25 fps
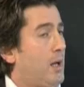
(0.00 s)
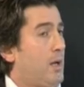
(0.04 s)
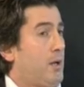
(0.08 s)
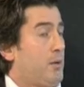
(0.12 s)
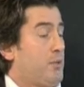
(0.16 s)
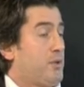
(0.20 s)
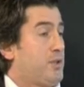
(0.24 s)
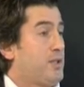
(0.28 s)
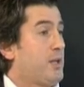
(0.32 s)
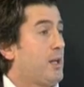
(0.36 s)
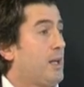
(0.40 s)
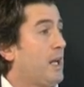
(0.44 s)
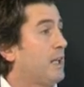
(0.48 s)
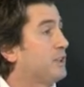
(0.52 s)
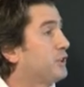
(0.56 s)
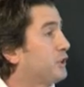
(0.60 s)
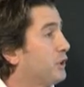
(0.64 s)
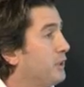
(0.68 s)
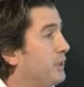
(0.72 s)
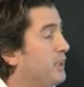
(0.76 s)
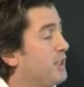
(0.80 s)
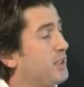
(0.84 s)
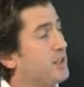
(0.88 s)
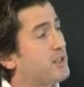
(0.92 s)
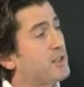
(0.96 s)
I would say
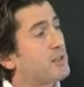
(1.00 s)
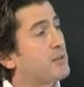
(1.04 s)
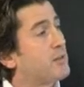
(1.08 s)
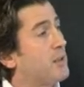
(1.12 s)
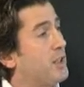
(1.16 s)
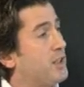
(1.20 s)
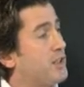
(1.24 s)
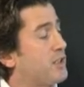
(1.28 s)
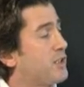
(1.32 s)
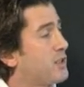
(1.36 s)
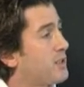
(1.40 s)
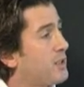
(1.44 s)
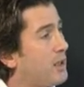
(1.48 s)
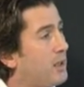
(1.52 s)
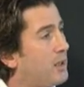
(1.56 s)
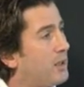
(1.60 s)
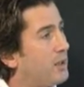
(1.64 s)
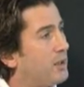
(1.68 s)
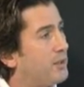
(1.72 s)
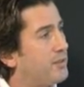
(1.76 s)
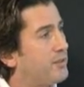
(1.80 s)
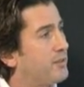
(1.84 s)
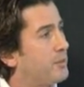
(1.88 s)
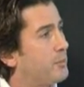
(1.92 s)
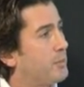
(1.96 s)
actually it's
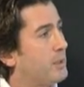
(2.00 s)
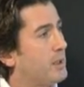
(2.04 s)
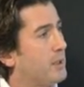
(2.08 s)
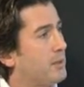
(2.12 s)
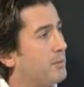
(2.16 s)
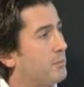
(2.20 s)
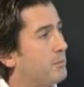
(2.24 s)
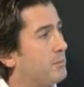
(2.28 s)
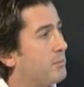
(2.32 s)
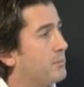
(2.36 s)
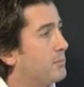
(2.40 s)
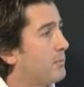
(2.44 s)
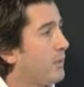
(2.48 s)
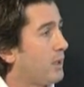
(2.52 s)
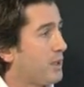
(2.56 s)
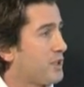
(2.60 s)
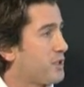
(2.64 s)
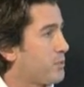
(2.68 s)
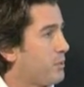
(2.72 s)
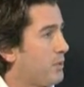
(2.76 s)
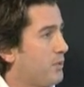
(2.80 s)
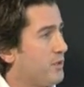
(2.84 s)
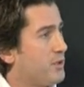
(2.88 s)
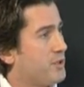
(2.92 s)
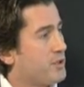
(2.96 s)
staff. I mean, in my
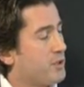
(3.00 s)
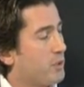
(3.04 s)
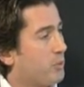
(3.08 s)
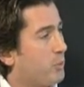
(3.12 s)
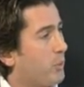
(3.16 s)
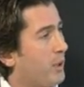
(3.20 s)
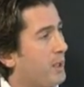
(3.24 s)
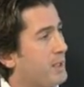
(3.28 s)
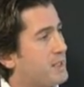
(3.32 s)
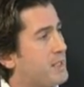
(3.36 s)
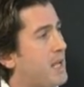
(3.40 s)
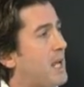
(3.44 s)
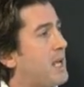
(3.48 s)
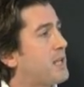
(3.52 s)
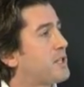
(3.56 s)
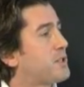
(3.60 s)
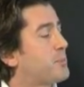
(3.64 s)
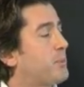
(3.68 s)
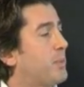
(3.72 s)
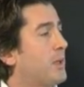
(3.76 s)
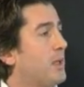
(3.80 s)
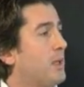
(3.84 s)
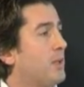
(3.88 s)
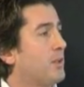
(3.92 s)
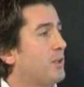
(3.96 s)
experience, it always has
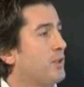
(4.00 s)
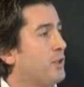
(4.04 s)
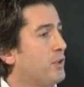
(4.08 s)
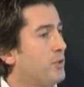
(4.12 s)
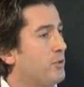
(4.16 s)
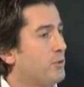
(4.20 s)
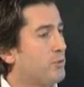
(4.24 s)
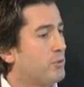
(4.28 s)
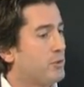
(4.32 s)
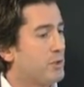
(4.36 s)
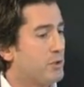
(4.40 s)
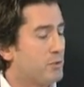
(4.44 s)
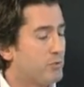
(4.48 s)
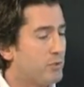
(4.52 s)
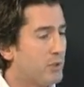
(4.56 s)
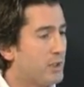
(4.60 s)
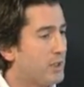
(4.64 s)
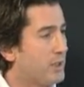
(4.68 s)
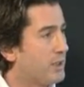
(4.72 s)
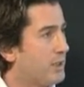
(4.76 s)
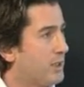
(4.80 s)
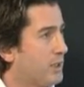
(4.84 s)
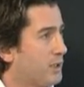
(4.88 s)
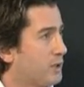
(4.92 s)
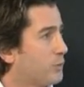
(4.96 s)
been. You
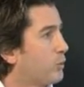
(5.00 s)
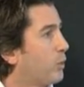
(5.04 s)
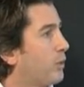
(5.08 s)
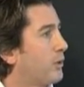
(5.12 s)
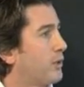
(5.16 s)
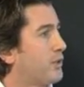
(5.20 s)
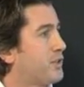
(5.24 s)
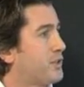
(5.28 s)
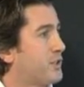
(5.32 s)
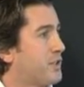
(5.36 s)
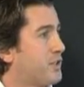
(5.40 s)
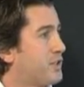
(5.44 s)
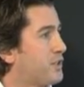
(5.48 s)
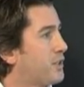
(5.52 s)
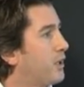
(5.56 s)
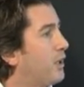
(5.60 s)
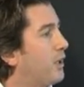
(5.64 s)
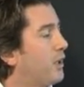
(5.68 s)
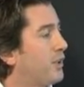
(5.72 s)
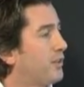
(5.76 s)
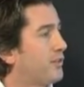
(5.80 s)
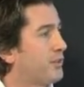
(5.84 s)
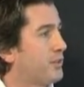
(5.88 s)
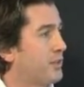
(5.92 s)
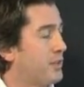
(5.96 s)
really need quality
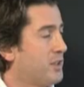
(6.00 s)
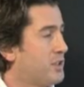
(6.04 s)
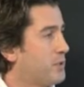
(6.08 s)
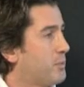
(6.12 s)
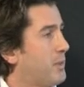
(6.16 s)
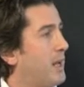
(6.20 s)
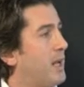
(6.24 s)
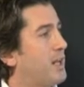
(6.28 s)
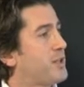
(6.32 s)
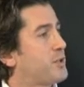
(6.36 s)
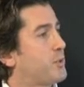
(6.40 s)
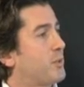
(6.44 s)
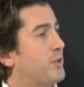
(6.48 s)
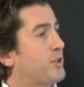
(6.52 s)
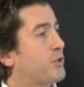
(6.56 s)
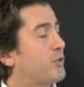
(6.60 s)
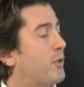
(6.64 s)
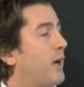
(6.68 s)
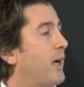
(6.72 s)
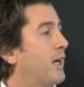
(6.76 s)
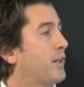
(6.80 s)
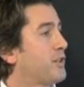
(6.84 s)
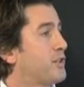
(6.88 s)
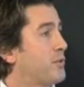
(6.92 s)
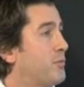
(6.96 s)
staff. You need to be able to
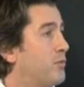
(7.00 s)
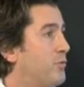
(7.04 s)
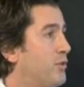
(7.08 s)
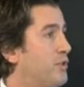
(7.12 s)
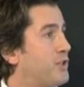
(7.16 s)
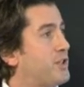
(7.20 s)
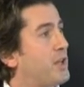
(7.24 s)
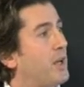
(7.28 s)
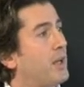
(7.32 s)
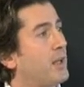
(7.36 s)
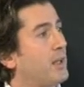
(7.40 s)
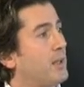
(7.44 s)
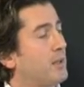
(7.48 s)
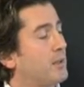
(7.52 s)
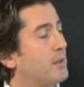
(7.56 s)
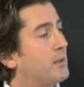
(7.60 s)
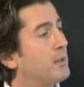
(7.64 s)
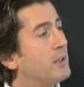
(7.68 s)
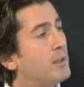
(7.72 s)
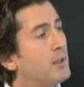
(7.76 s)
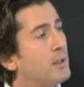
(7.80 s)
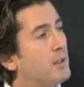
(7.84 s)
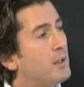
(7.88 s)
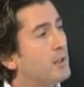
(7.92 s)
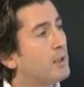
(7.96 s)
attract and retain
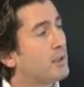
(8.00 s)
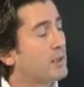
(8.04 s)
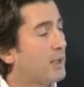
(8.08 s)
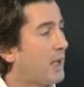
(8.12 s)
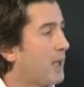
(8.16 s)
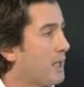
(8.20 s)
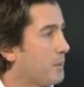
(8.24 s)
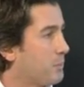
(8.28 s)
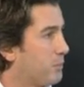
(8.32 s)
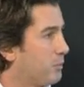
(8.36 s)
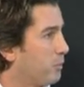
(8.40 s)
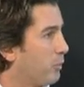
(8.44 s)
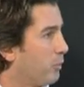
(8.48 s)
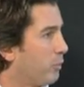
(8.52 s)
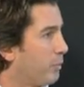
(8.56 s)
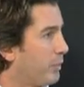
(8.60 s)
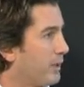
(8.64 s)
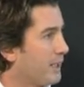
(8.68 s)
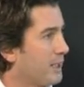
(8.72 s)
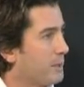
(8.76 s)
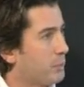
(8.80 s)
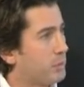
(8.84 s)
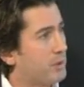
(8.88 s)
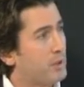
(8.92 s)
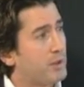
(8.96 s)
capable
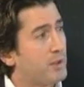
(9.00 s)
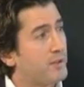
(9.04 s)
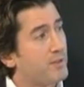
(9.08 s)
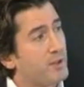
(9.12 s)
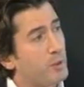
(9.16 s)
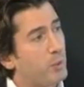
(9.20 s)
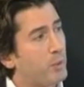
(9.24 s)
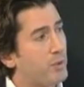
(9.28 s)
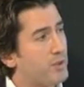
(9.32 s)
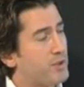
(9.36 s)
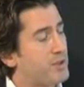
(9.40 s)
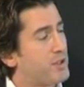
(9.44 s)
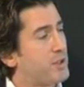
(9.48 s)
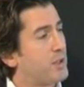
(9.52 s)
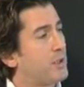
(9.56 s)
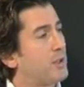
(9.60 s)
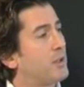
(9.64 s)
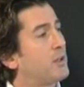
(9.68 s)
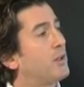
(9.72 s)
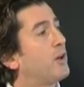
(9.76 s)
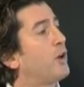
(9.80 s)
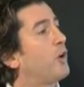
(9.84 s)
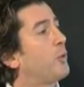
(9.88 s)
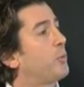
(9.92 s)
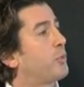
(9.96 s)
people, and if you want to
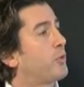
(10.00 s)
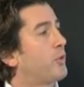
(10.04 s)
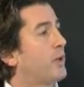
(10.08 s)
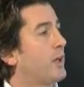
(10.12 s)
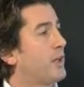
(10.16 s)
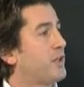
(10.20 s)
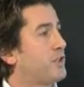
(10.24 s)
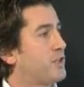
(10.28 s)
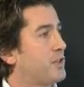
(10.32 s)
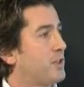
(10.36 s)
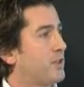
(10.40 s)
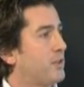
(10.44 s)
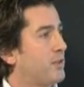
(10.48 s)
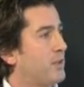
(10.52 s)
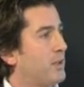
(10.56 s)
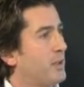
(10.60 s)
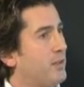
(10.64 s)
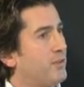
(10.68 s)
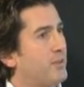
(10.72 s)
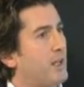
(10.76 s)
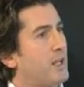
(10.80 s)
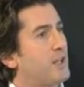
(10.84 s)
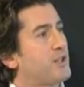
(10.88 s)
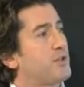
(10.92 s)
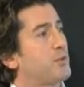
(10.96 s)
operate
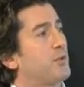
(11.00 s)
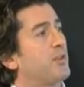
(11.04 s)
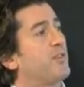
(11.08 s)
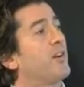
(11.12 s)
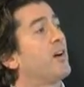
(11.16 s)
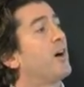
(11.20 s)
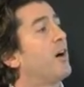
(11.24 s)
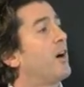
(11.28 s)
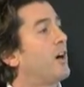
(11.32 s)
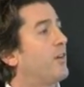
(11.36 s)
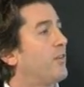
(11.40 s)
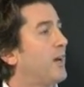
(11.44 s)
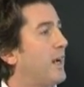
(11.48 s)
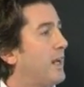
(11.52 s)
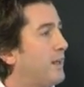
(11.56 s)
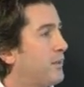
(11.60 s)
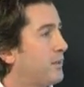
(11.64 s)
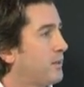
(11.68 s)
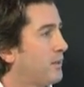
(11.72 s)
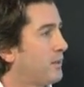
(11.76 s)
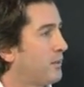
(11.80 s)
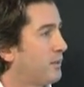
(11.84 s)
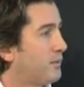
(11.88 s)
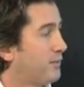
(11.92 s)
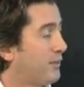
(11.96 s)
in that sort of higher
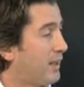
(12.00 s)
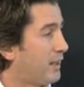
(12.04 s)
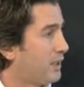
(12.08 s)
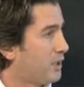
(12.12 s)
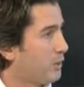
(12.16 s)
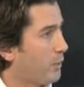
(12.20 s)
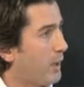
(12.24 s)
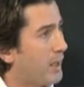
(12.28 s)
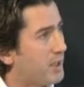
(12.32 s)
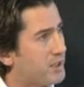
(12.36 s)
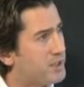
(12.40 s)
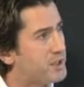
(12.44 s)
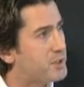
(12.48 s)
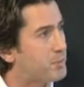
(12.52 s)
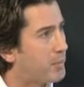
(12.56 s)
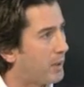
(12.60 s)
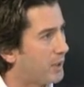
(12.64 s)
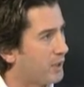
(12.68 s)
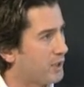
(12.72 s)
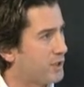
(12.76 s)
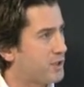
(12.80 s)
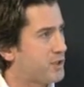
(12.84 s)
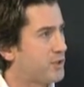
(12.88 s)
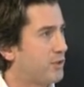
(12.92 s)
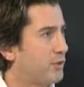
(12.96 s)
value add
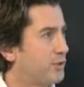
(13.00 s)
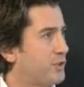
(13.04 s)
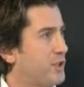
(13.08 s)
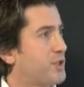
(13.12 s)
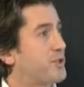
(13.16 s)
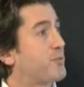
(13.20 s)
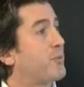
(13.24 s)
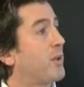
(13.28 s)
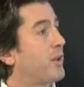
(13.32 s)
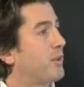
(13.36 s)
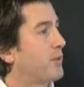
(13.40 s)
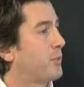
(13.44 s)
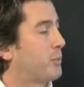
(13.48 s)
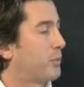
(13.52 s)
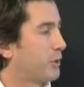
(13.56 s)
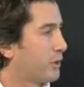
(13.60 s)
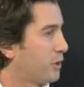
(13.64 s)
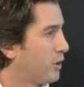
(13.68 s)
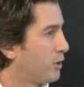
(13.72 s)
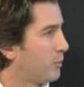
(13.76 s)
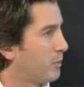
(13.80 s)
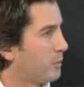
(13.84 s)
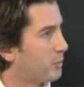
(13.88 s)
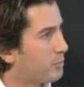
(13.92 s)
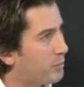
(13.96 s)
space, not just run the
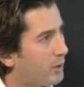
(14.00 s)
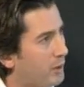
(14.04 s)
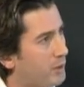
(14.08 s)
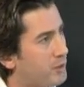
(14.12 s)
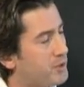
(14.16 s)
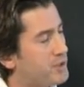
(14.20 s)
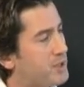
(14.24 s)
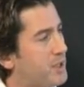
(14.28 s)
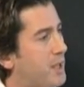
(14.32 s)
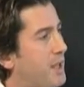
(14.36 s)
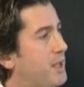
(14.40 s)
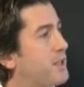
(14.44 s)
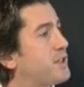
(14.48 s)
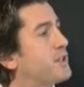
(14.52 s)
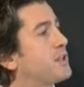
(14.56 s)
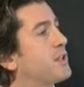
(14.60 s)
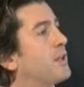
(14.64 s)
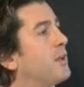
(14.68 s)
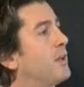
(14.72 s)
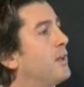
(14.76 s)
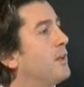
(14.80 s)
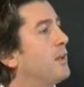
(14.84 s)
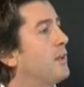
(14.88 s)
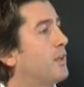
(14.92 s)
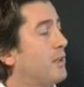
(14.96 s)
procurement process,
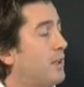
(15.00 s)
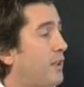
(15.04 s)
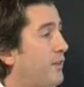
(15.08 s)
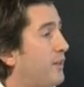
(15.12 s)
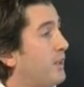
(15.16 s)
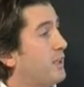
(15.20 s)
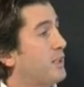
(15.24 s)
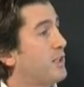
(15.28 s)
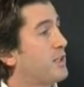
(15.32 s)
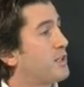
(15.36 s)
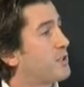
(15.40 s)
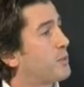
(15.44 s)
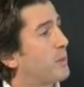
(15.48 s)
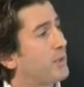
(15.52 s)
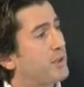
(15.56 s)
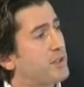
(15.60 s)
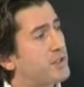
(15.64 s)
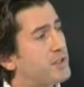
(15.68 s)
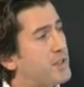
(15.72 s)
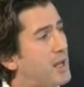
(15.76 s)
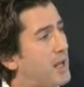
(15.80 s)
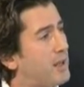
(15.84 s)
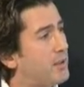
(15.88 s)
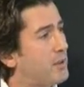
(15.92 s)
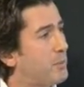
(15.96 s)
they need to
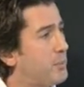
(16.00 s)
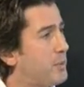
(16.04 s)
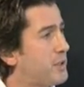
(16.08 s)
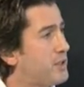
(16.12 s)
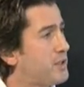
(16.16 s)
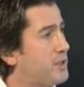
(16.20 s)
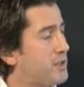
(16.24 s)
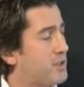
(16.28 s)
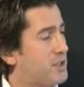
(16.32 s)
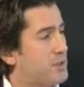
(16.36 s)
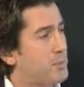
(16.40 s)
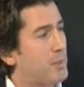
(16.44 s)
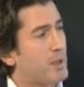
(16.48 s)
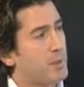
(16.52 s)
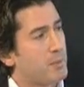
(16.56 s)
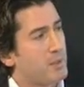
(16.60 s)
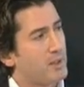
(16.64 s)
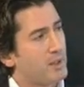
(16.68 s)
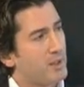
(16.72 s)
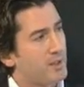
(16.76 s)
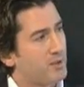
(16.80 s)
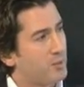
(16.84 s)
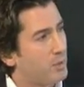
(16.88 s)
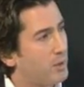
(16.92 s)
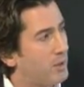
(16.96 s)
understand the business. Maybe
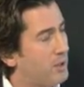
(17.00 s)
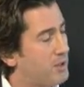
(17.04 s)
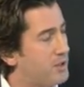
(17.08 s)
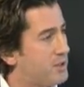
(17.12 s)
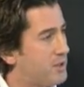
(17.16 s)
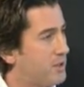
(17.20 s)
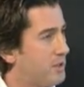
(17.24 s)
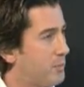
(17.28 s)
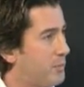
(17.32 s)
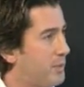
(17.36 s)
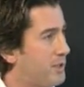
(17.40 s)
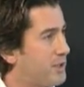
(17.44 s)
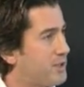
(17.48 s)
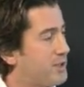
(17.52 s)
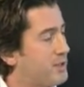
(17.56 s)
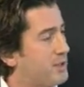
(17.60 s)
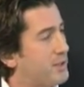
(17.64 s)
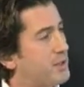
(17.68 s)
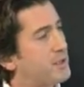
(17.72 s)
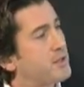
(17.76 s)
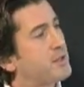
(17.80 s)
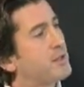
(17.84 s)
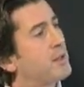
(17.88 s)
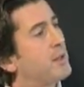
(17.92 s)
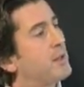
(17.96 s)
they've worked in the
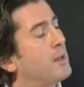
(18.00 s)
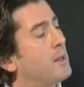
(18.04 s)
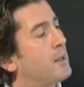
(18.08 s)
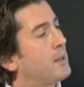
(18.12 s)
business.